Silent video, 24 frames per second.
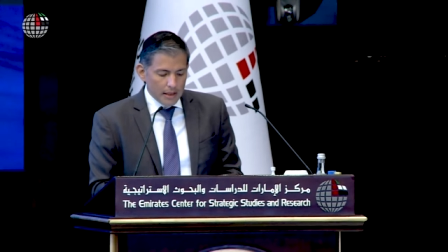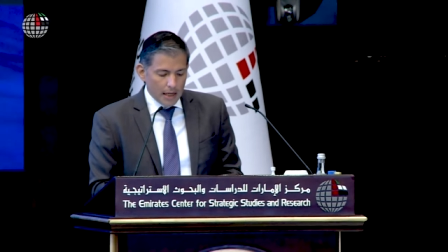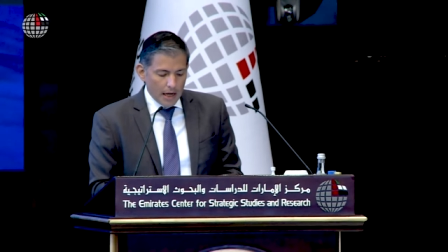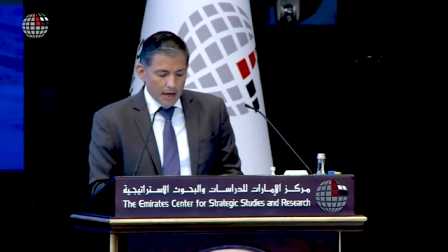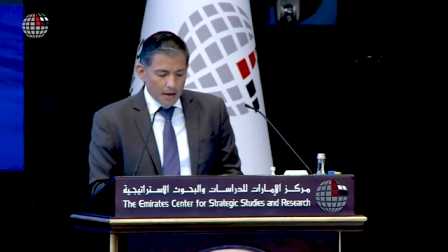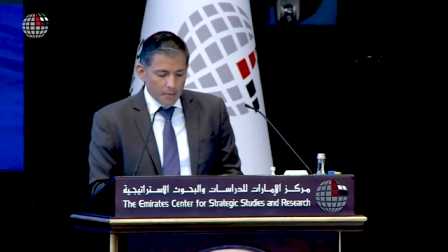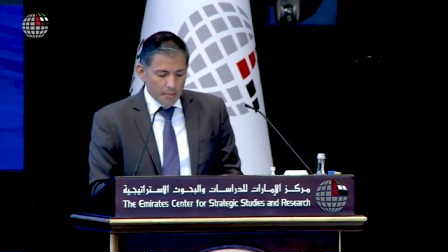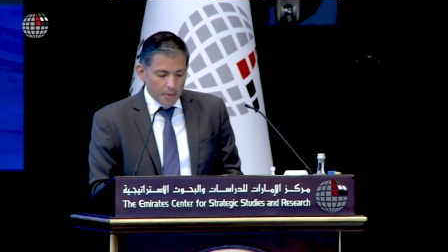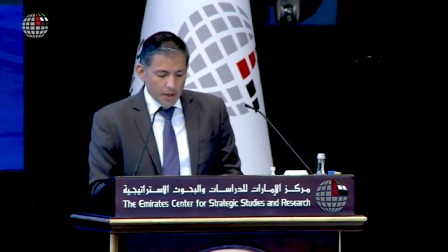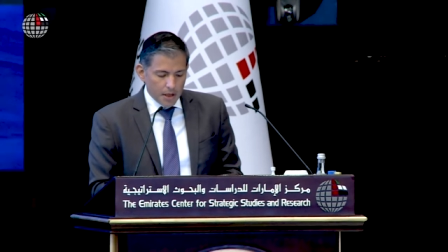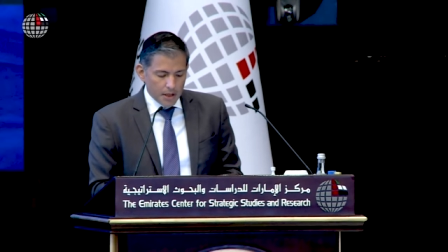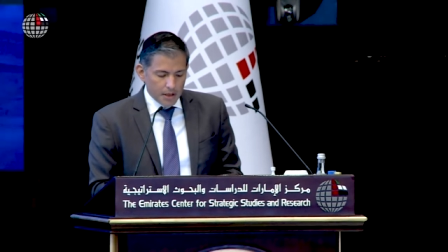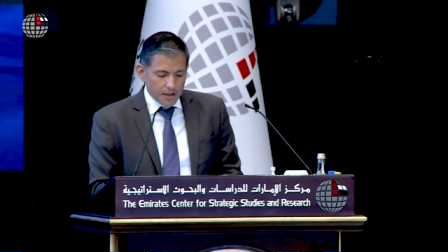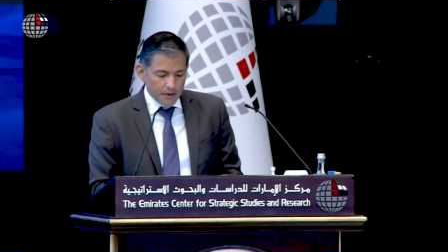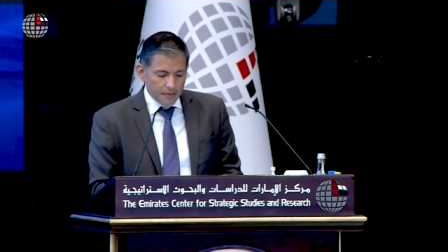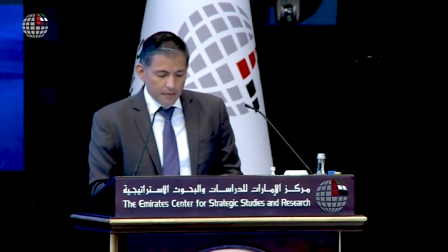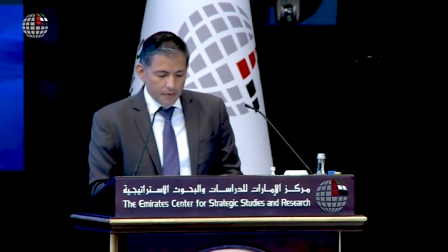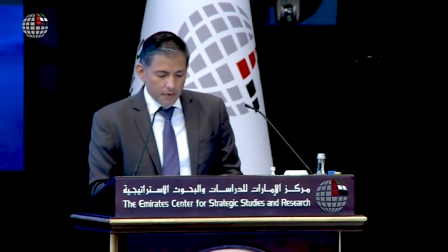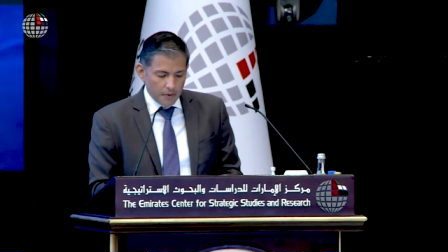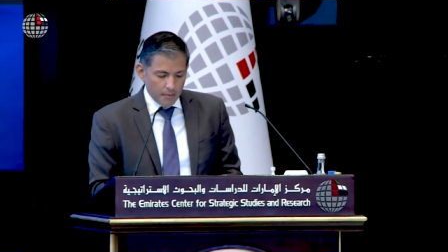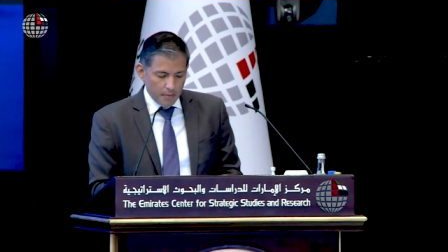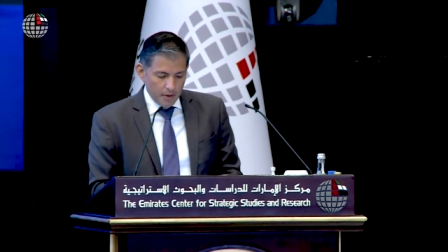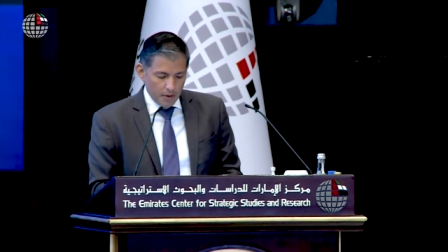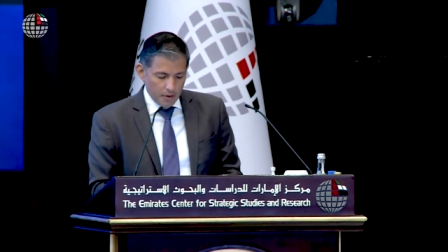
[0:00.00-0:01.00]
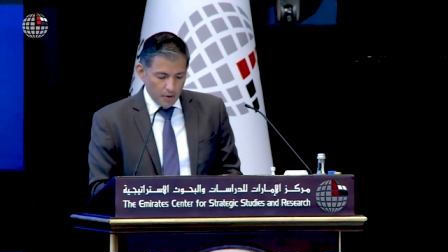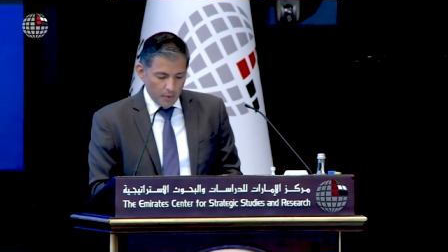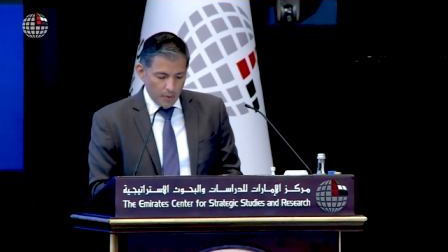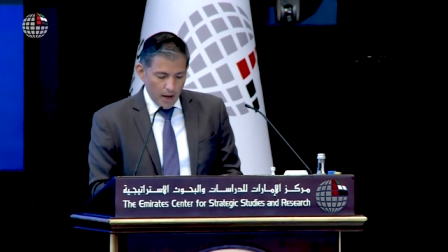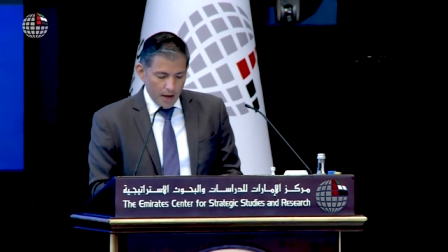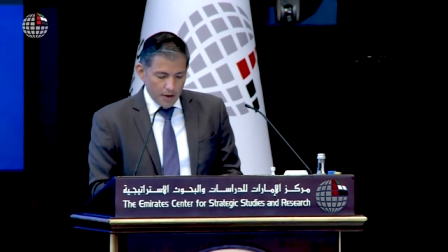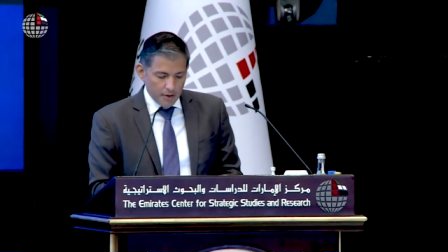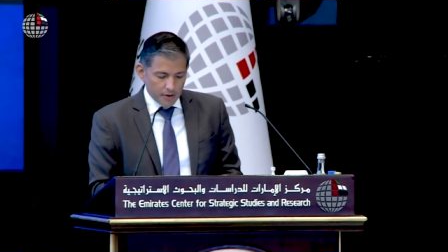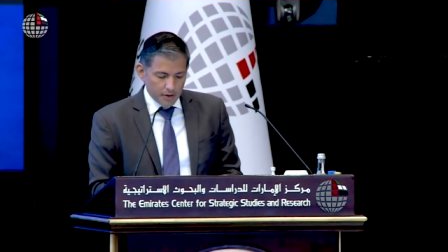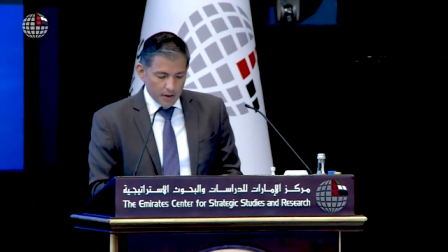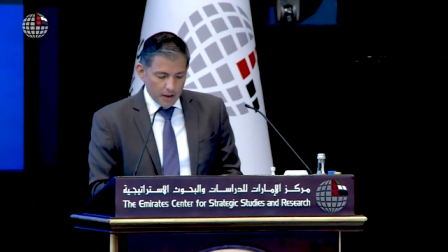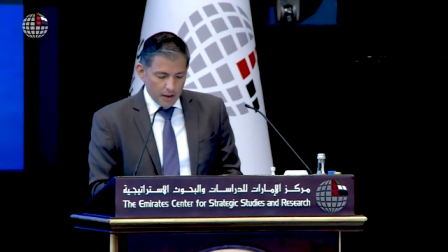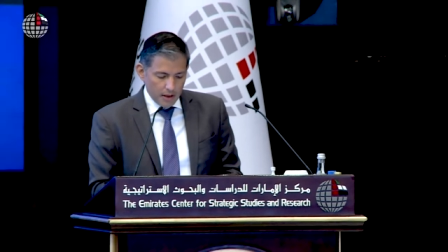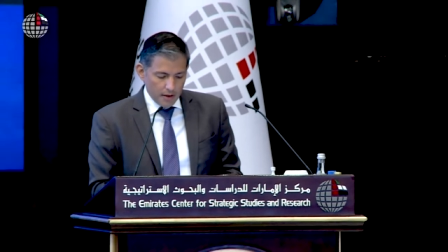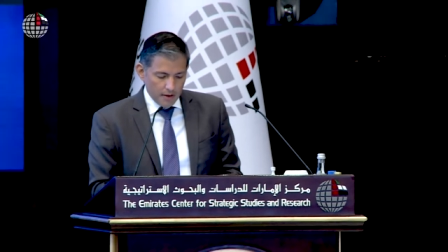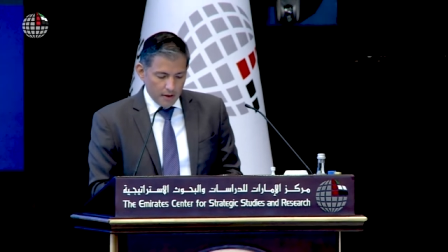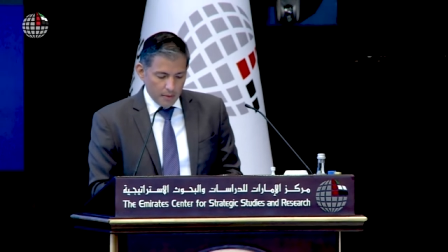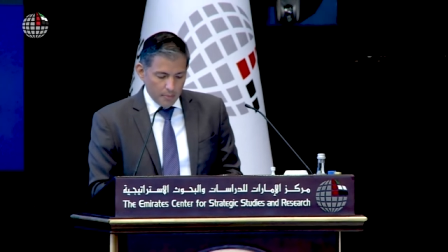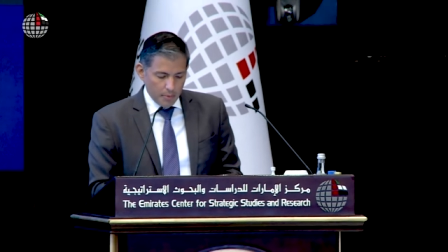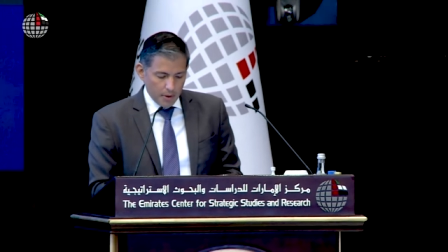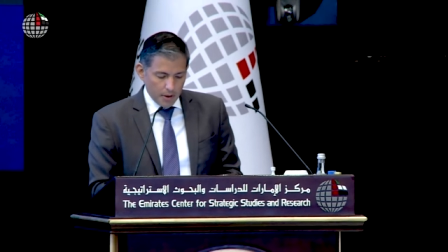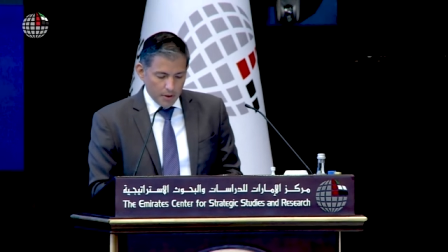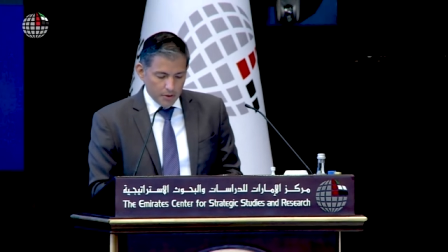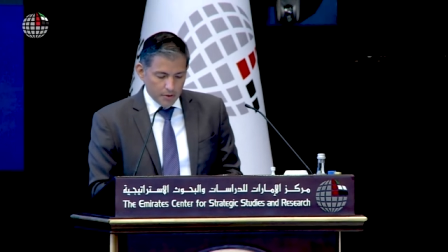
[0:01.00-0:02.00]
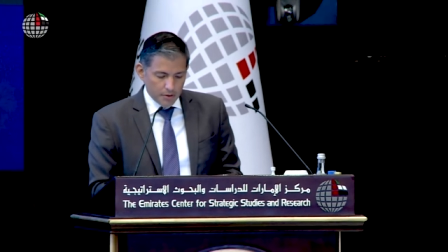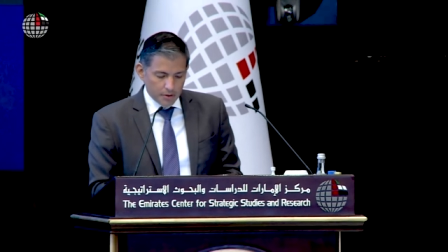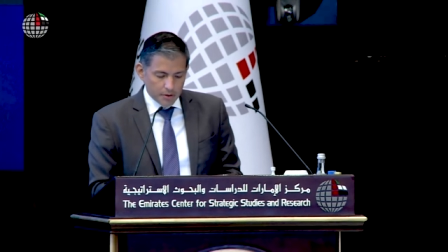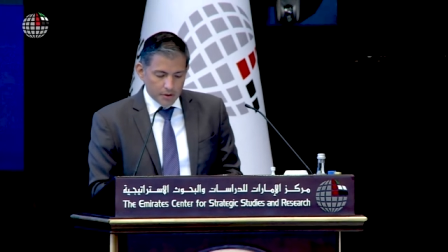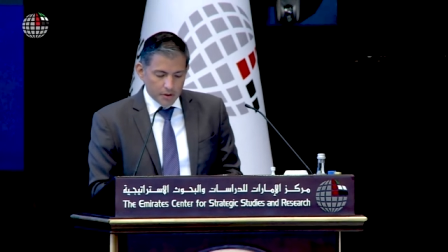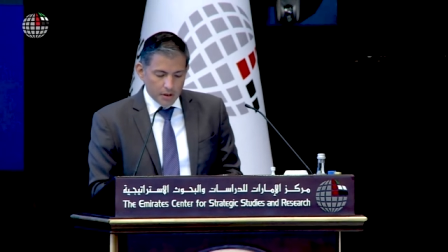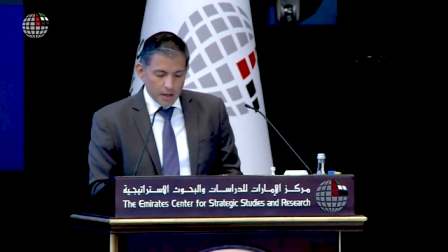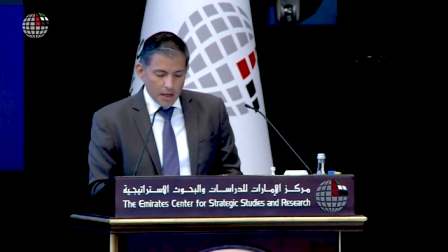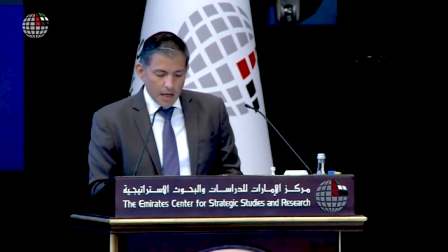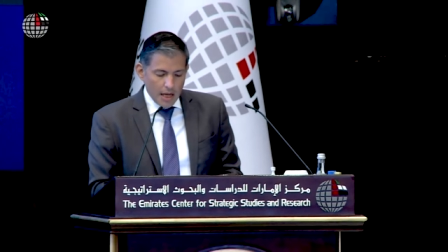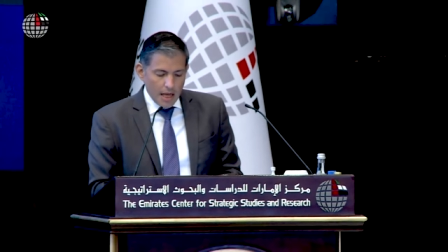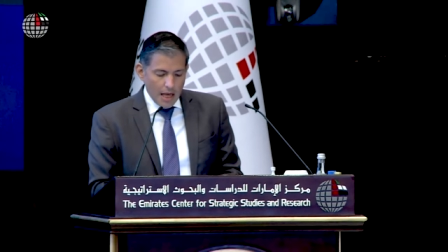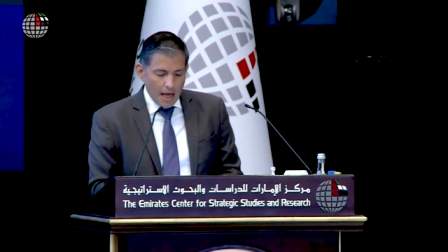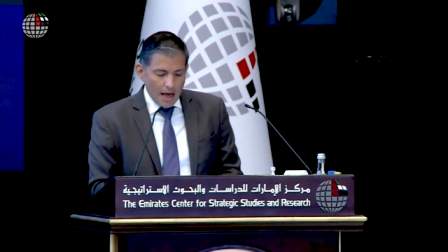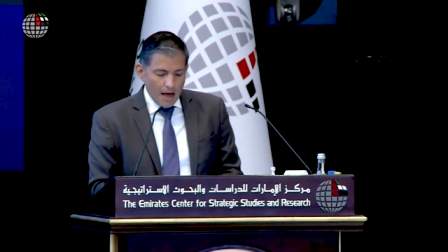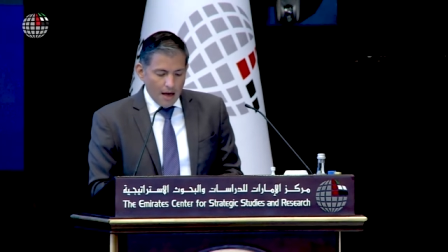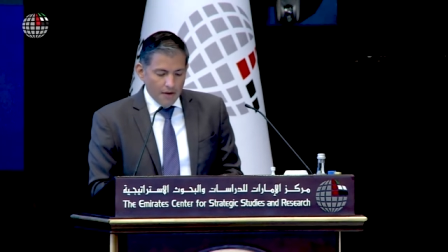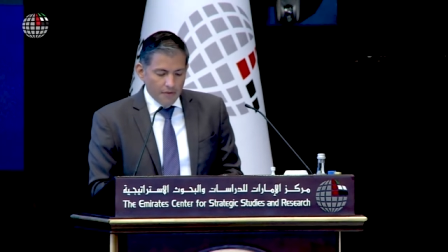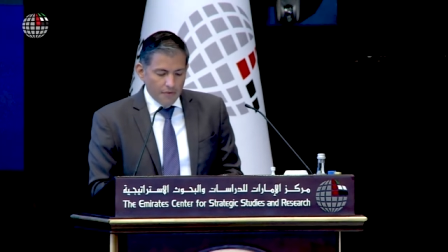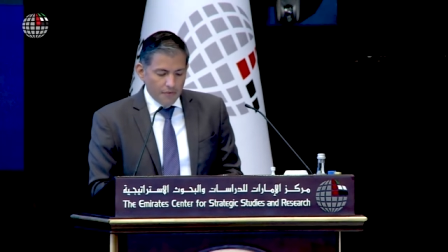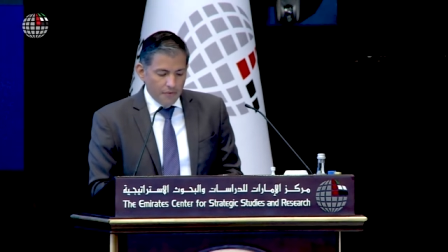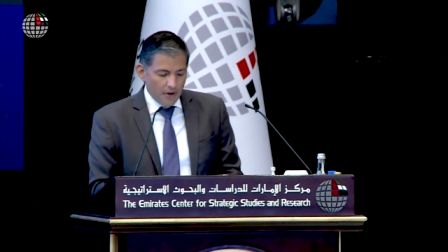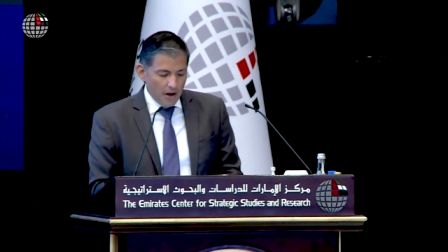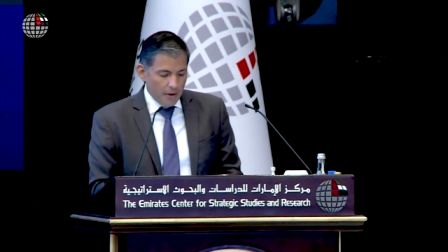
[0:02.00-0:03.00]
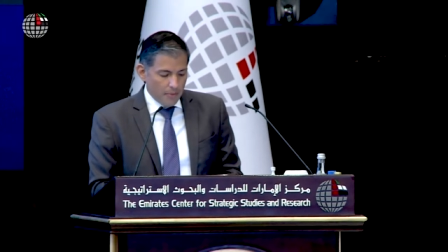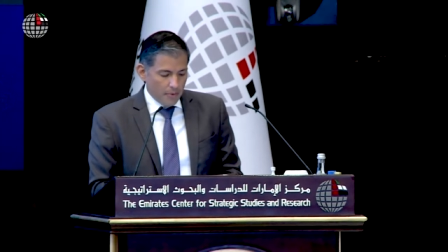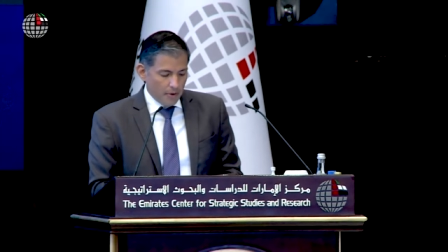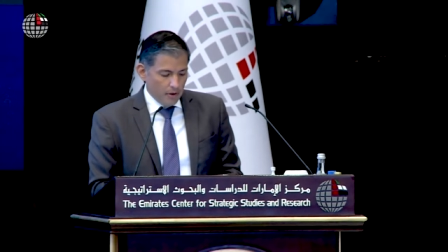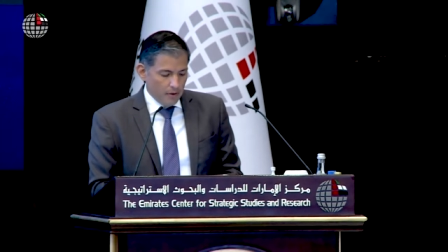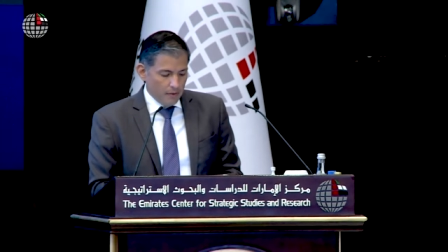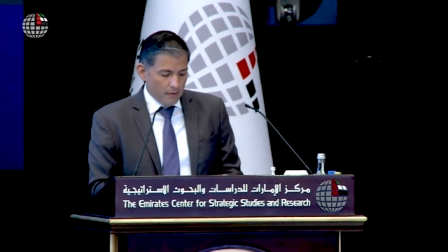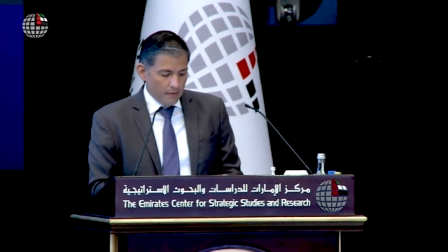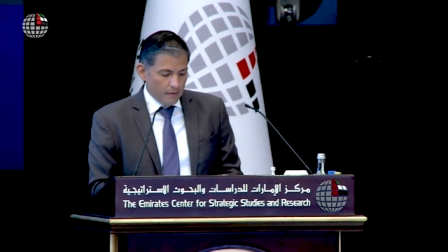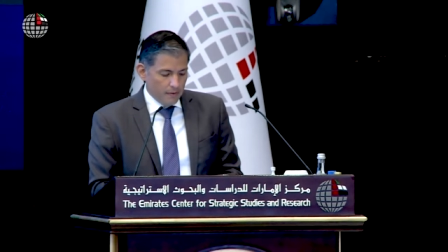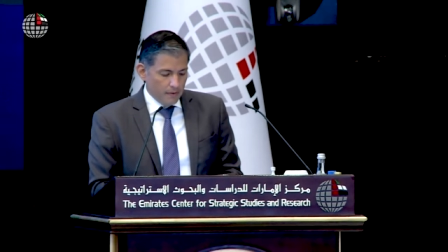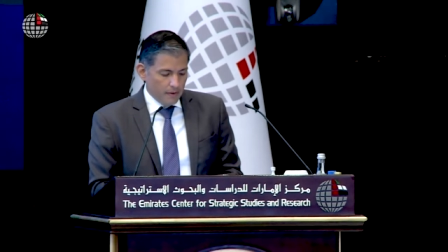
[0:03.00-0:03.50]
are emerging from innovators and entrepreneurs and favorable